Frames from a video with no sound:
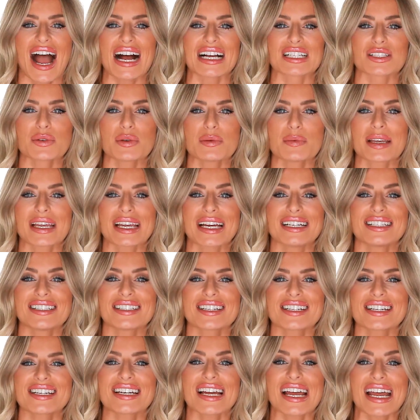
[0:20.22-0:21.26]
As we begin
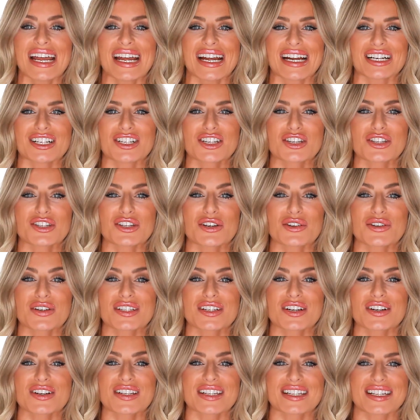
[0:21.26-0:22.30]
to age, so
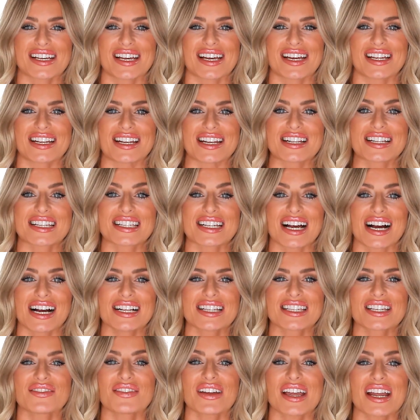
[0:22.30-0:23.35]
does our skin.
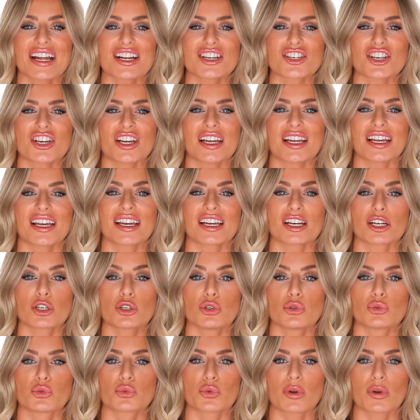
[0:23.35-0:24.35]
Signs of aging include